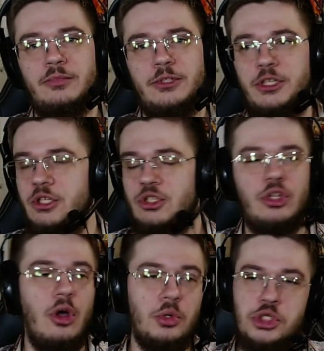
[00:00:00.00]

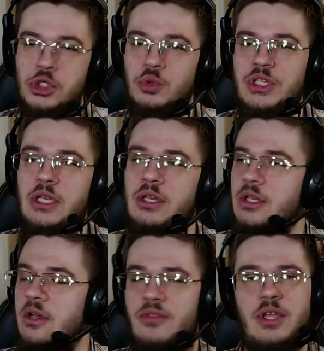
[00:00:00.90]
No shooting,
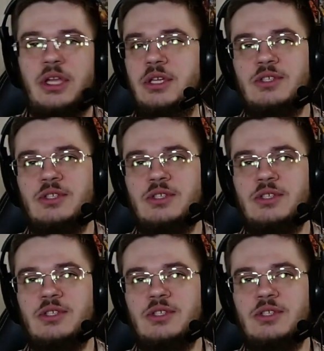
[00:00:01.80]
nothing is